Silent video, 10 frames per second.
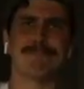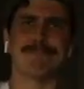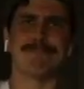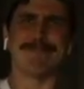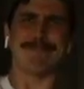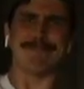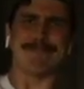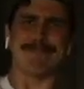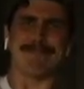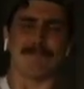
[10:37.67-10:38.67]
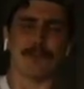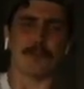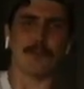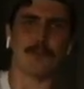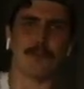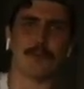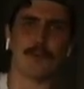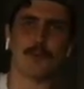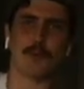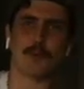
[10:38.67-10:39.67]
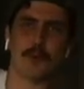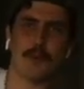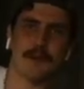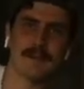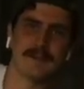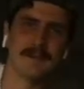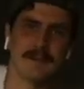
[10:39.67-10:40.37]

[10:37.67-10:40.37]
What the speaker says: Nobody speaks.